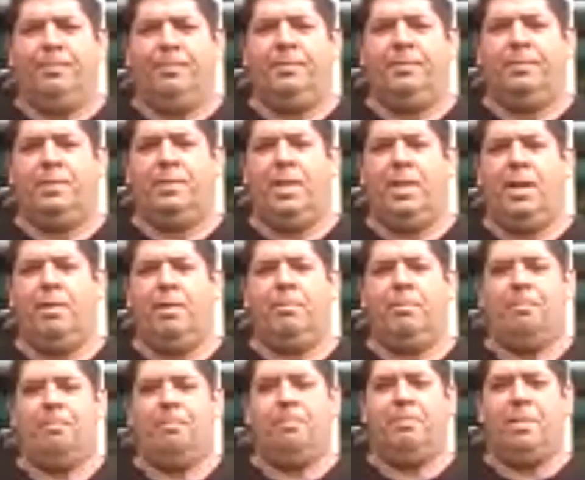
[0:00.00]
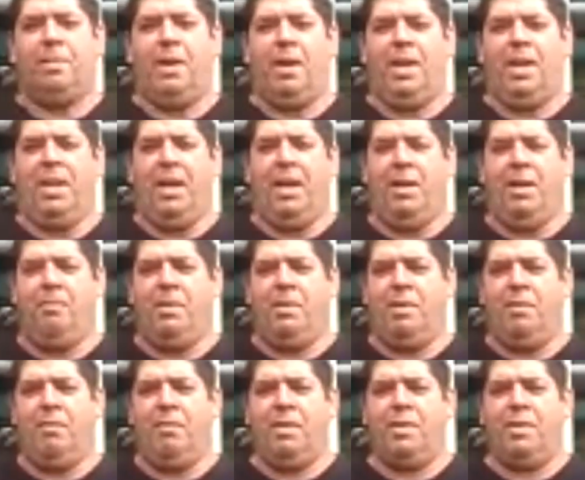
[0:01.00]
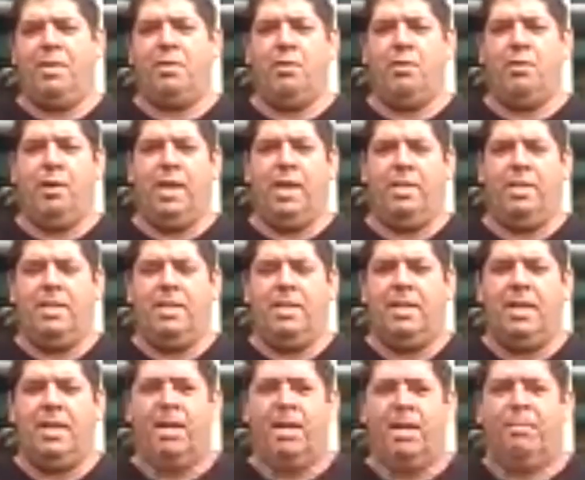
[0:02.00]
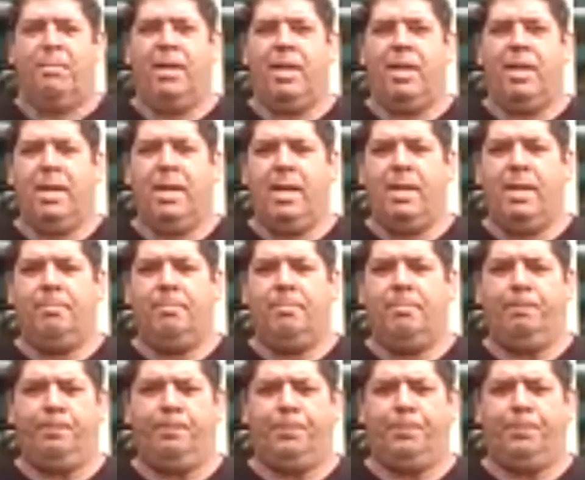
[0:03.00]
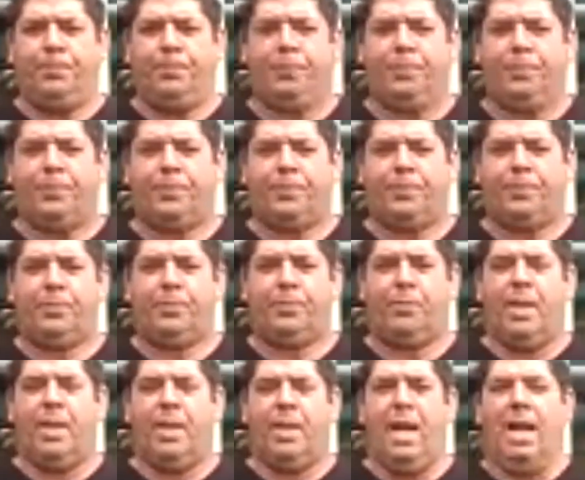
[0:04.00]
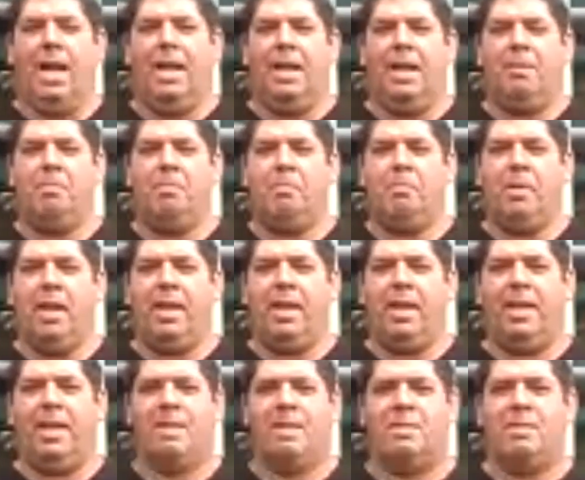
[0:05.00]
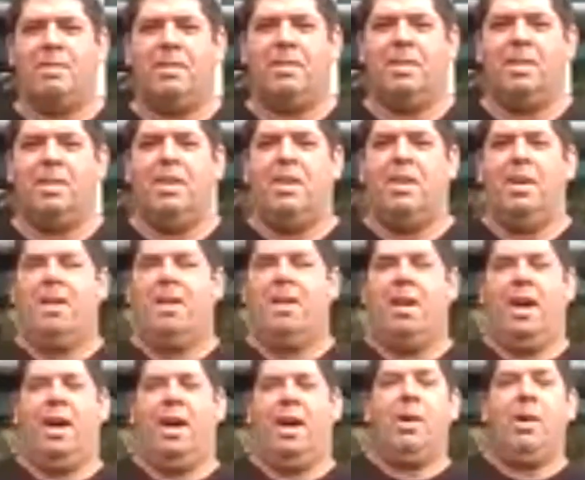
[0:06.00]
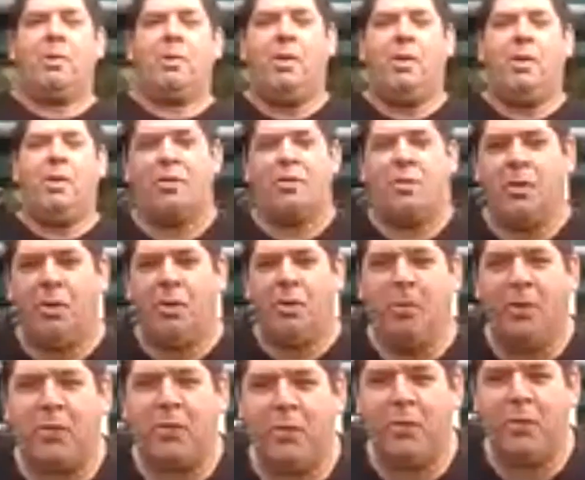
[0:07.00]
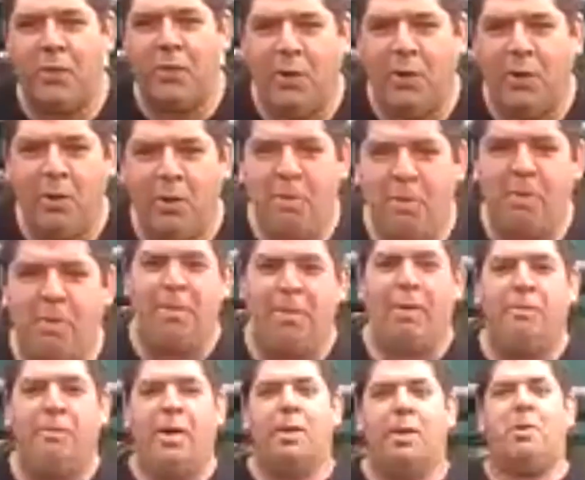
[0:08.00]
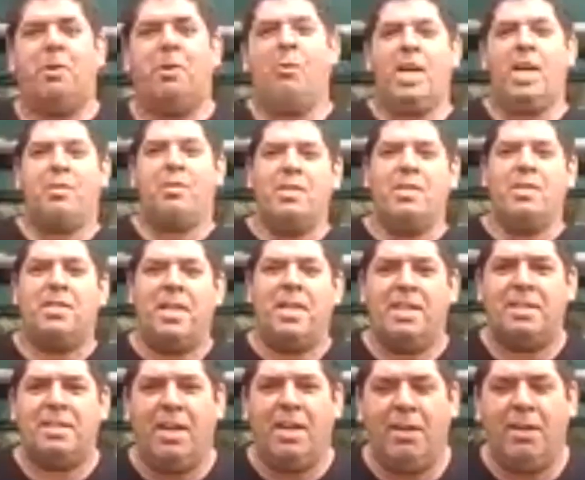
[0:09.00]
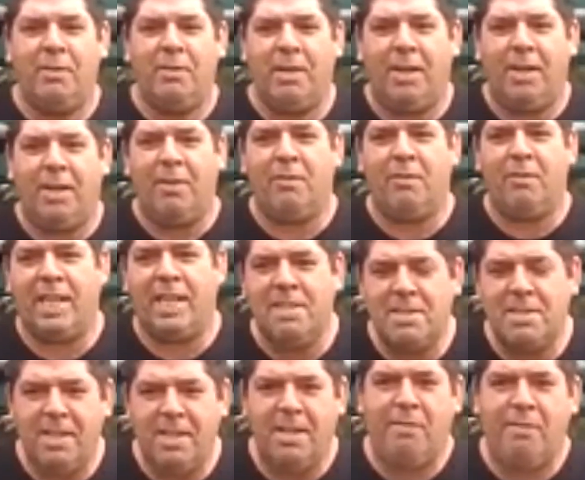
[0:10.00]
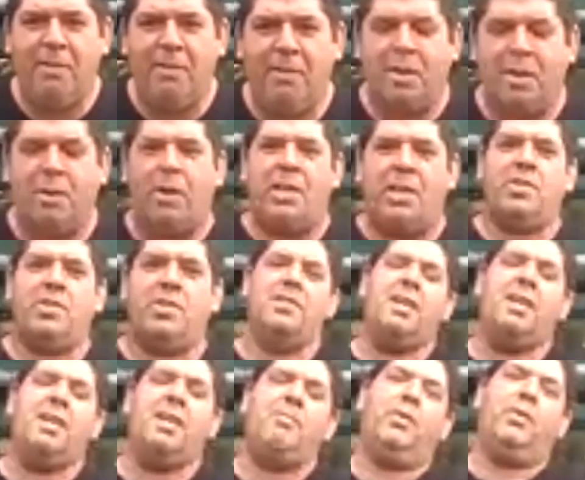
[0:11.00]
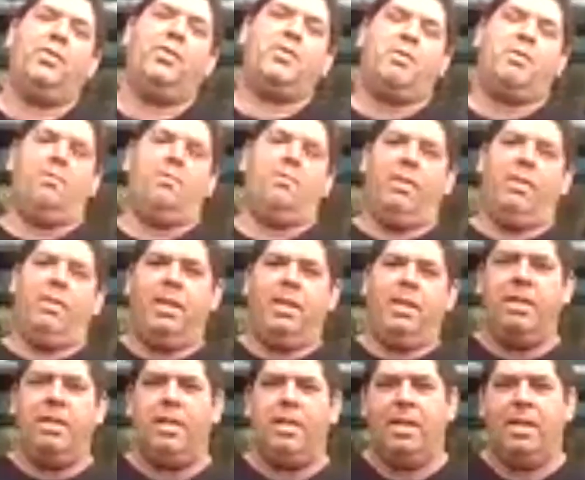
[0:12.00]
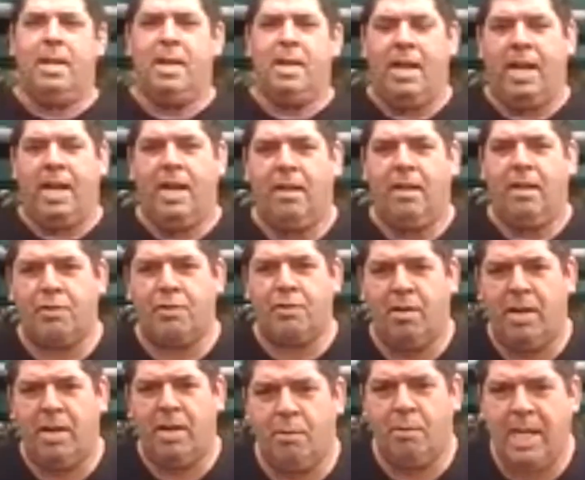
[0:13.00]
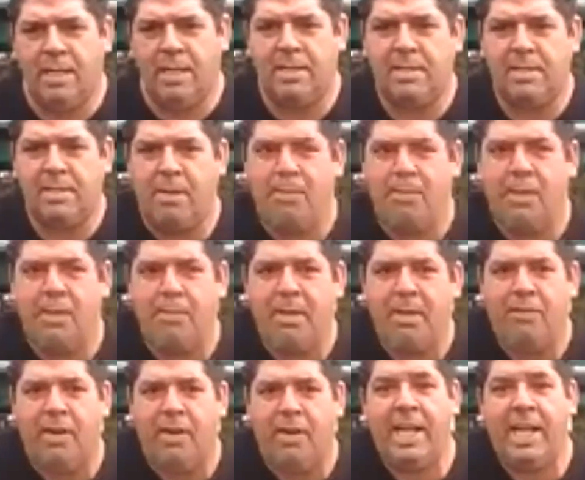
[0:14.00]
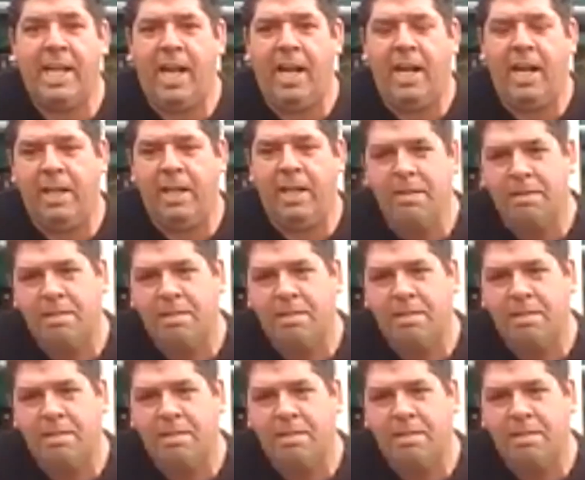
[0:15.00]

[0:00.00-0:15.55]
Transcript: So I hope you've enjoyed my yarn, and I'm not quite sure what to do, but we've got questions here, so I can see a few questions up on the screen, and I'll try to answer some of them if I can.